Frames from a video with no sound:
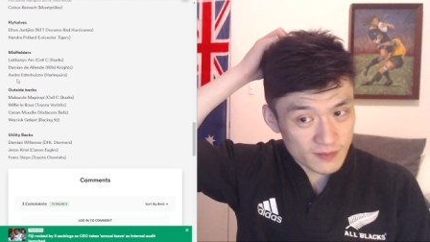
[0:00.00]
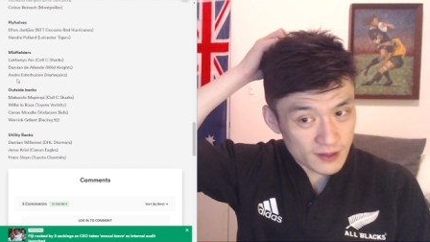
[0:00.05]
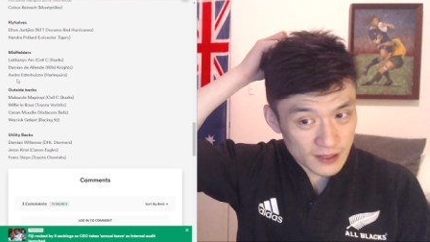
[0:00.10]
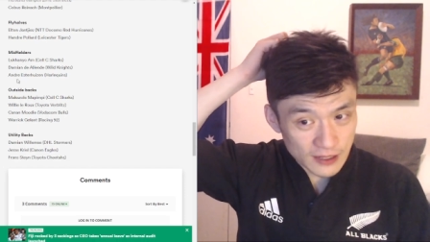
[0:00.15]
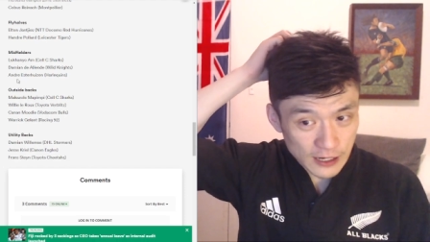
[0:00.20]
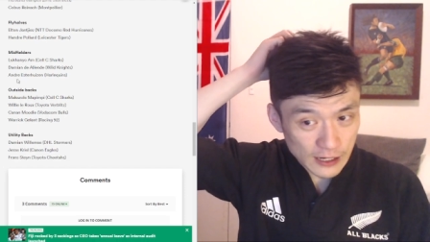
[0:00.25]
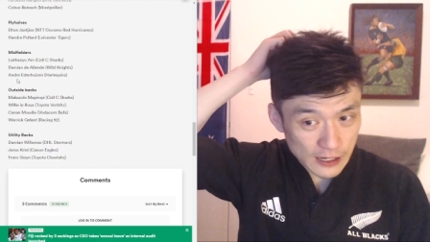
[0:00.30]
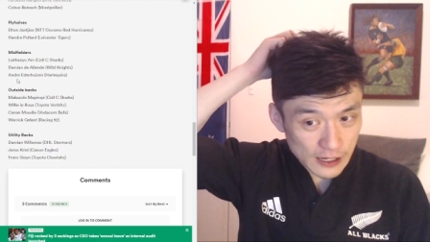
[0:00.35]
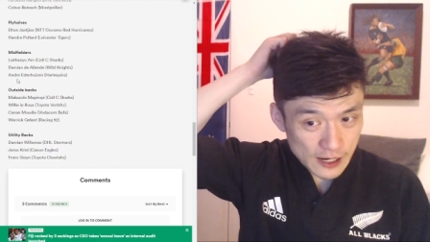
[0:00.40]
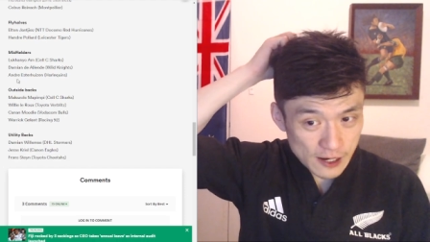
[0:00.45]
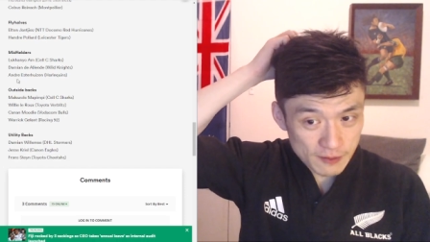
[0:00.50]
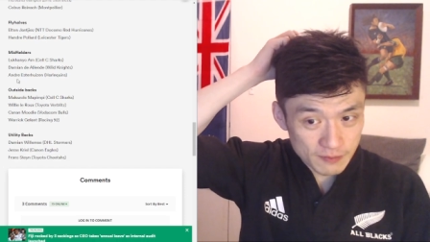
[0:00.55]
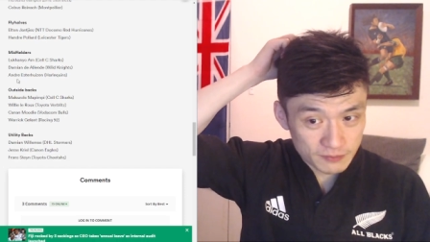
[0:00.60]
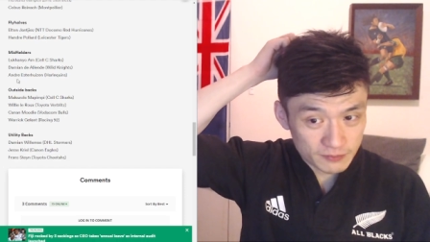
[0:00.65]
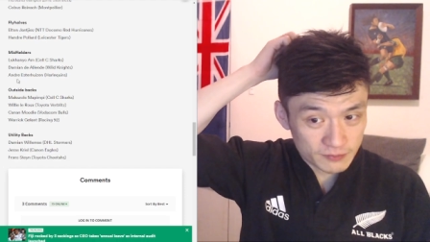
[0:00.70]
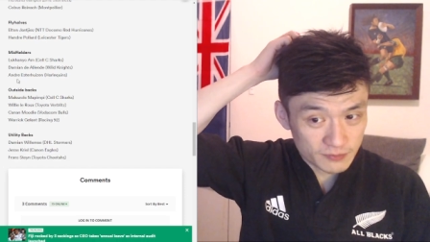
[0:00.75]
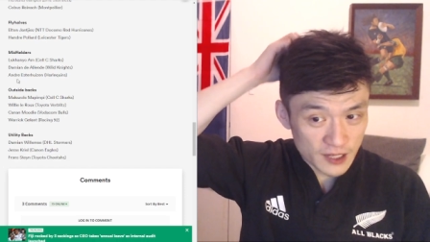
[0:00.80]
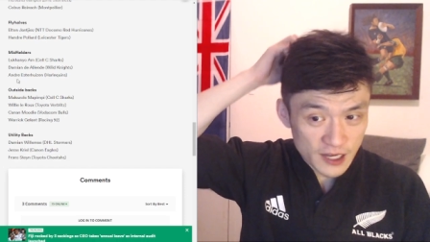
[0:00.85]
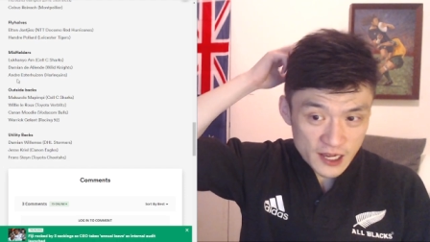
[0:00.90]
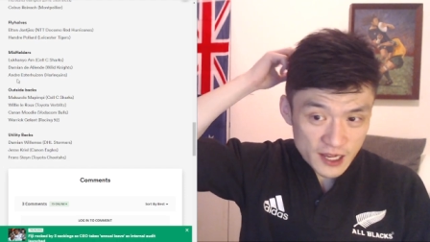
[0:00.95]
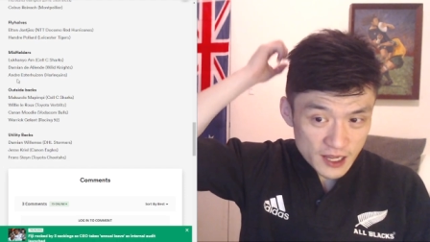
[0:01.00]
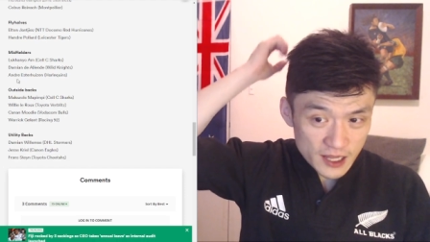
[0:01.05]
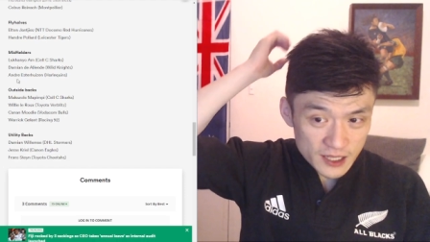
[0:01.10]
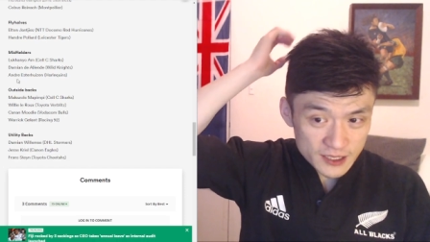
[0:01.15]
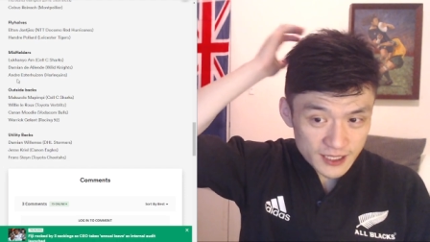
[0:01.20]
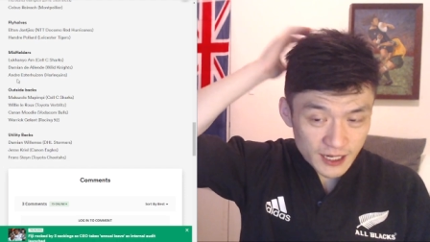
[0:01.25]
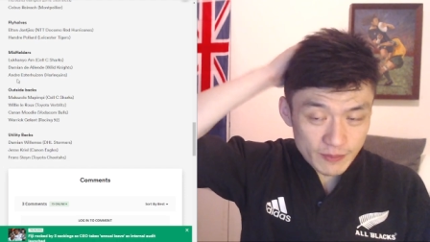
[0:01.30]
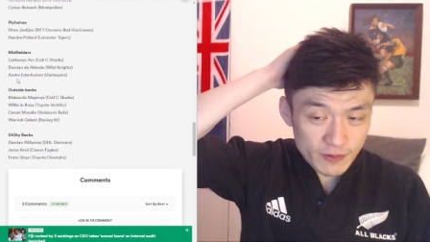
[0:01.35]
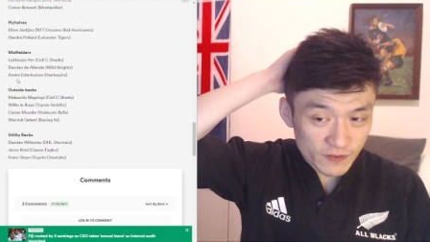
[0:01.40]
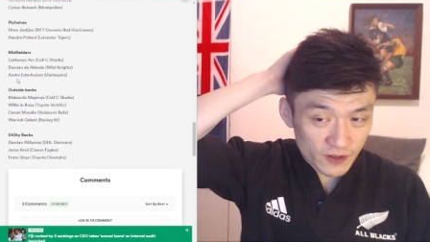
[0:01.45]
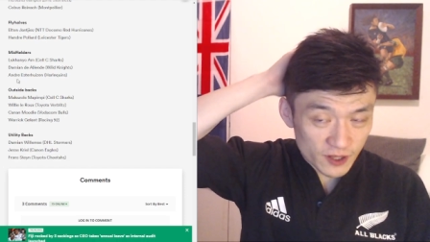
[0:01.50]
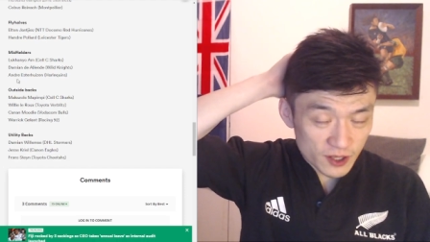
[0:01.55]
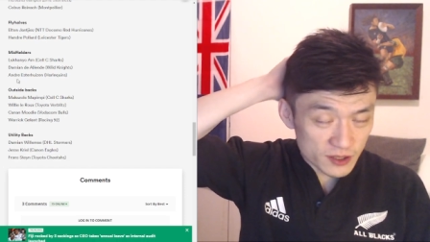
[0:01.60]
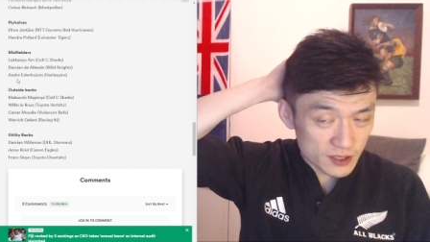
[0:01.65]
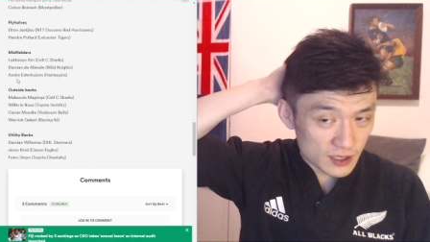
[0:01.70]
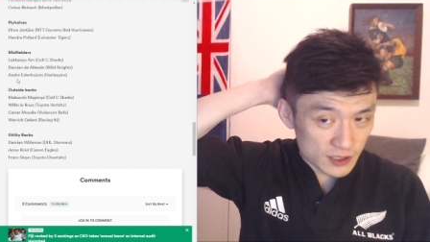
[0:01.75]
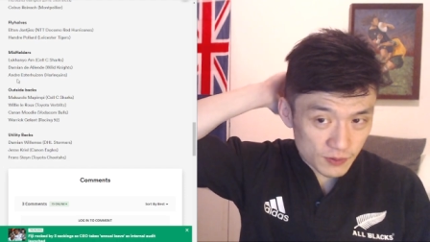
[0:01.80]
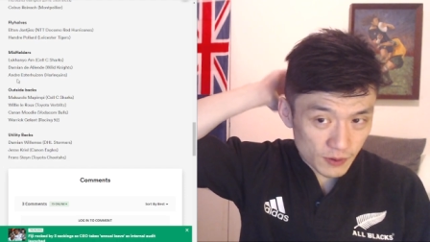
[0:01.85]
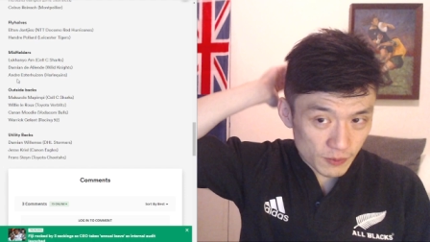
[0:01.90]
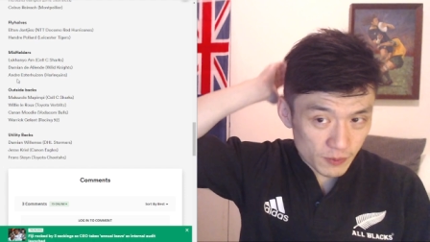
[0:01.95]
Damien
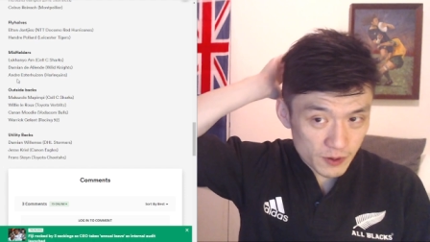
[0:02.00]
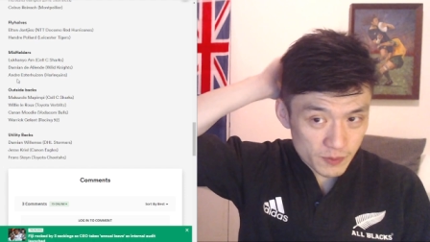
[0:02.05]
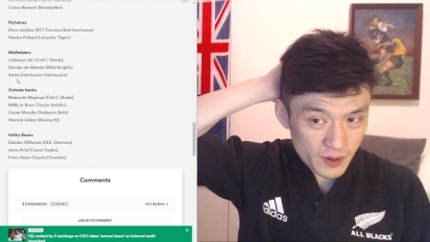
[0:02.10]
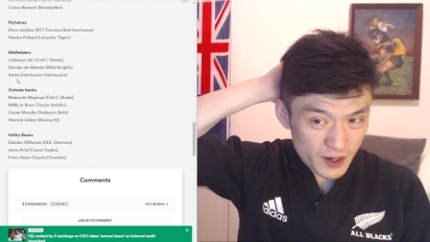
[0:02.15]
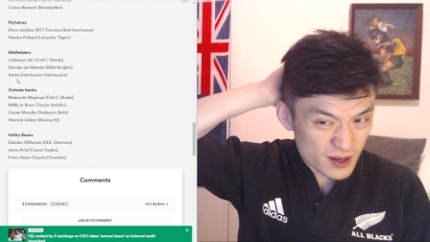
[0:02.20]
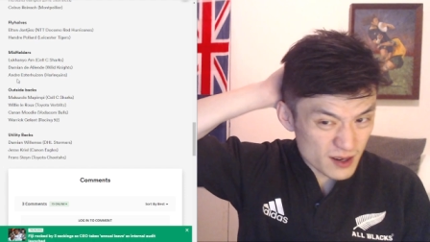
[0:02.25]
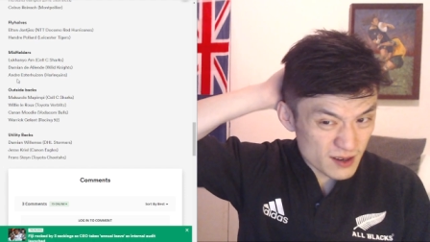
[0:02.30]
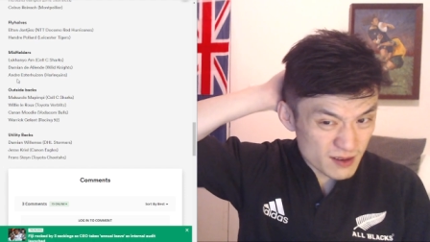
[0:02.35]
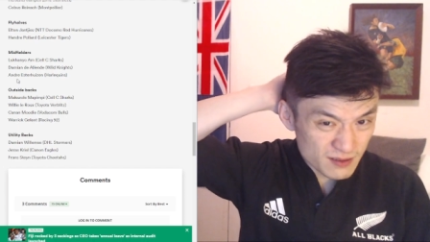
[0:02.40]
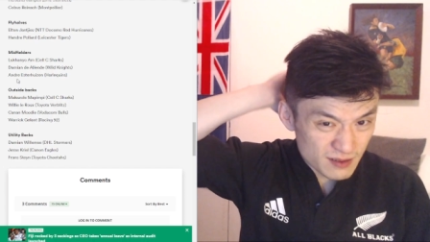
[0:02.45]
Valencia is probably better,